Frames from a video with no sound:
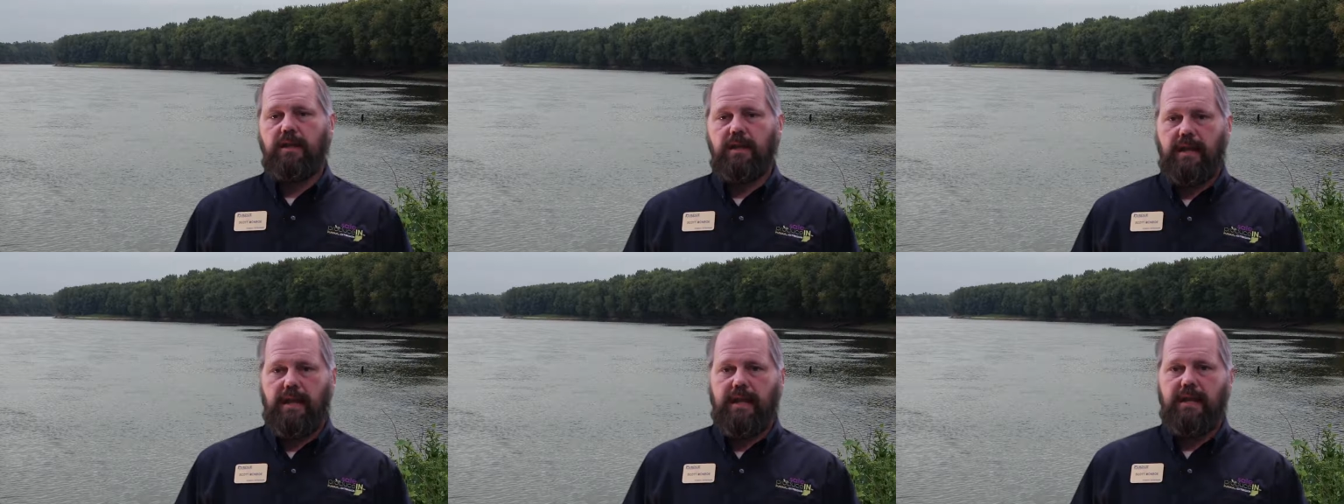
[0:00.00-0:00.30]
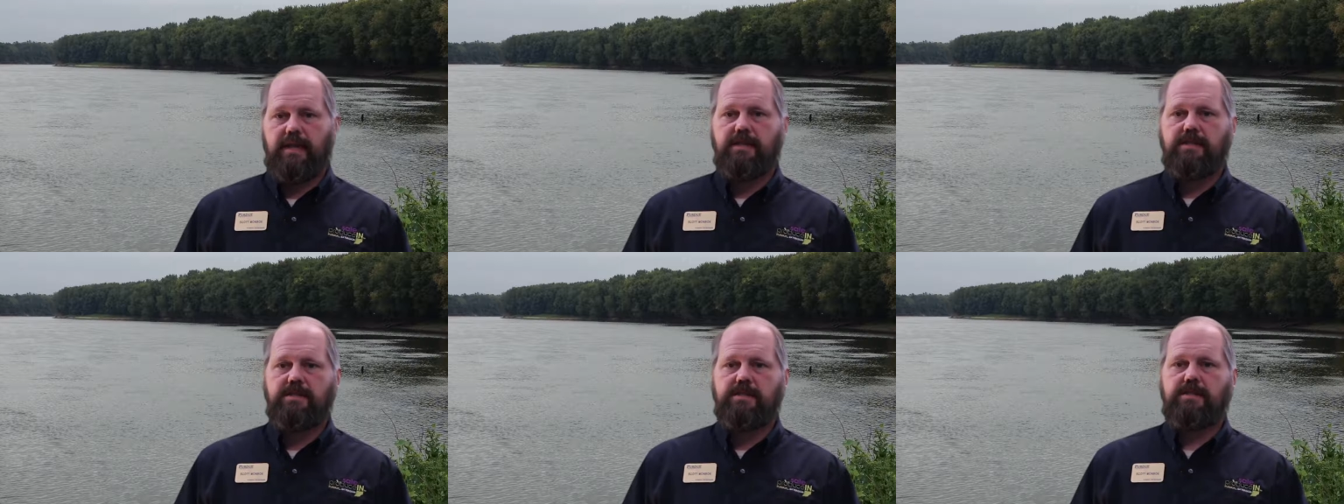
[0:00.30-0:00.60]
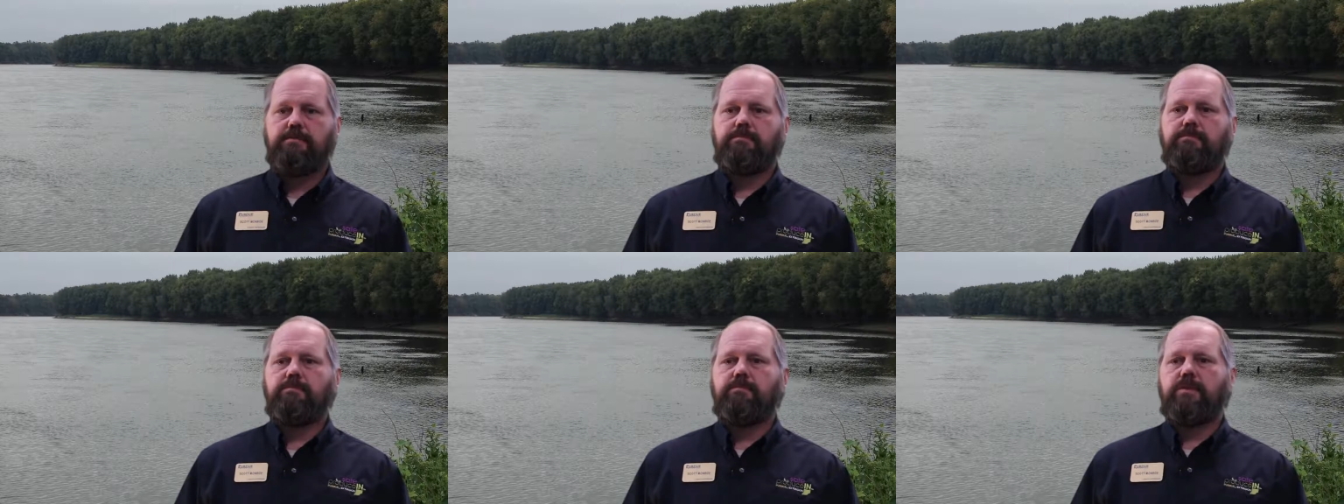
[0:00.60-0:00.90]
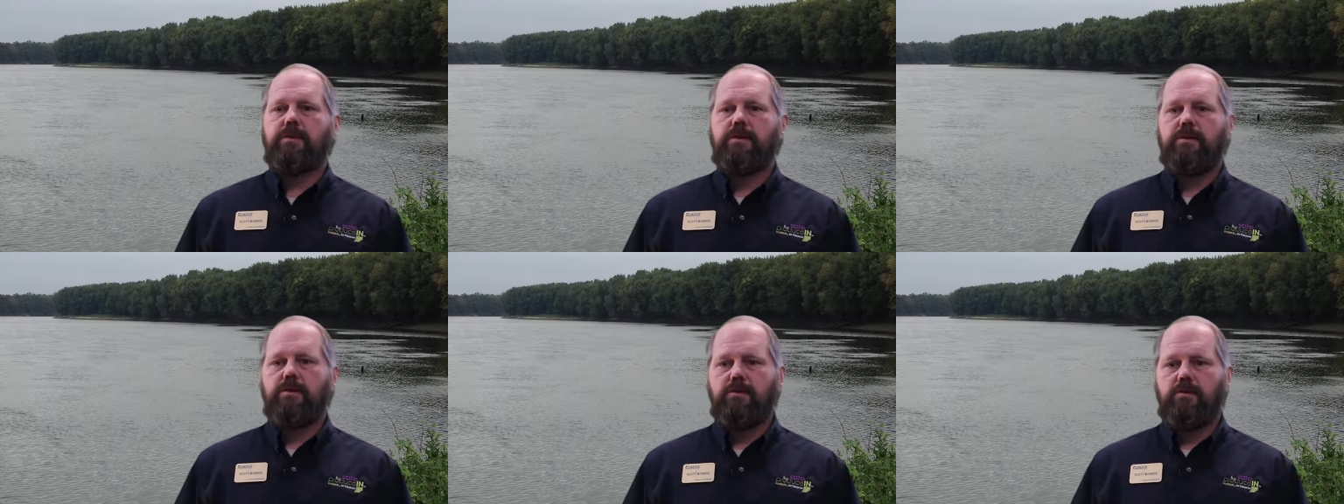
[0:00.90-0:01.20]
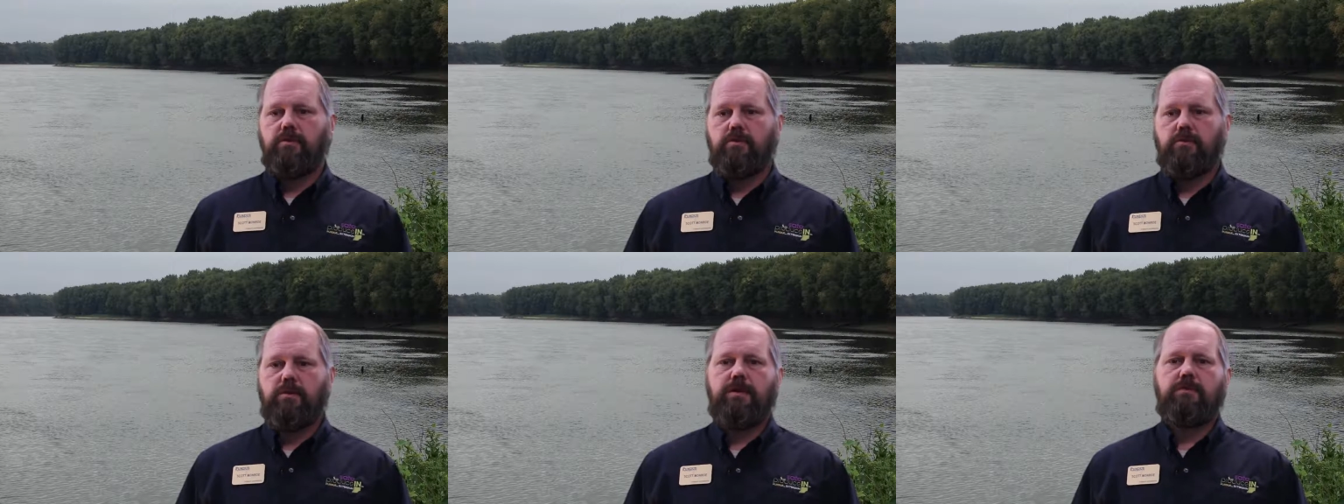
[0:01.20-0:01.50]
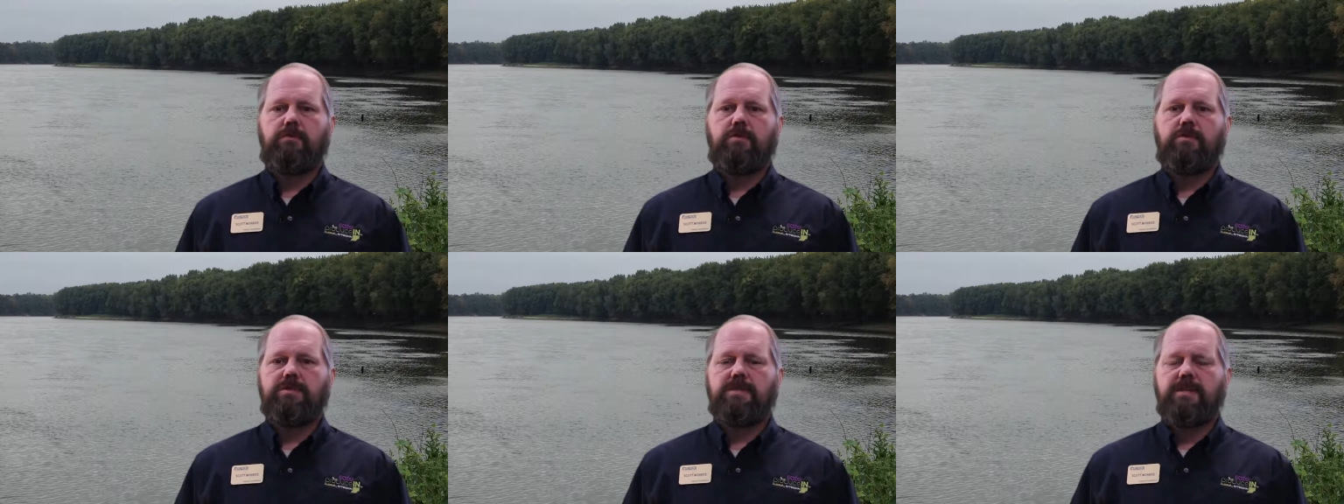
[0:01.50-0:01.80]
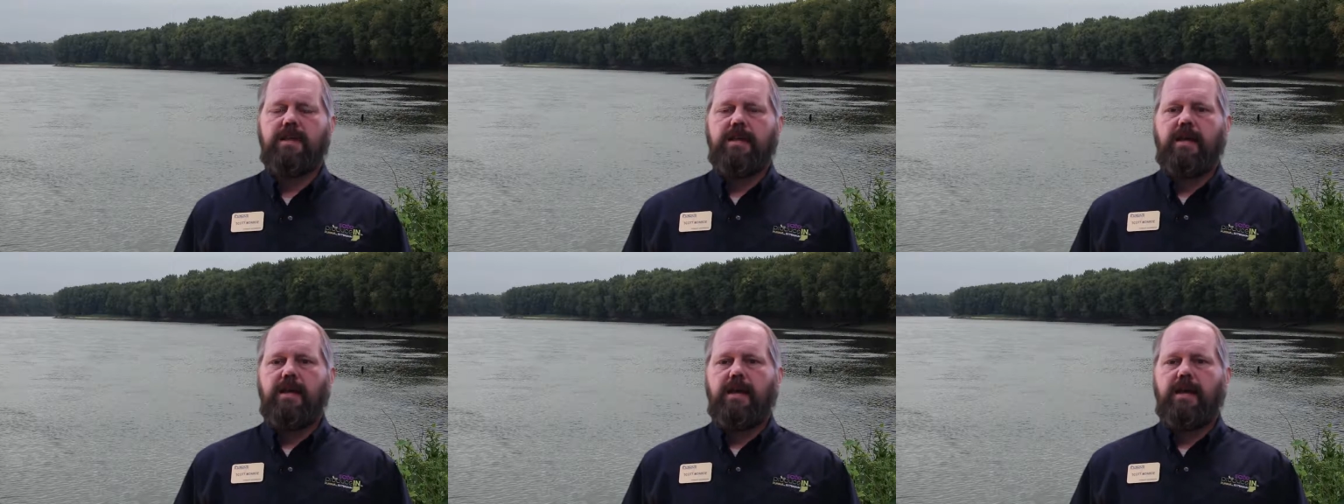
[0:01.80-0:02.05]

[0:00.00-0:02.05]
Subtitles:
lakes, rivers,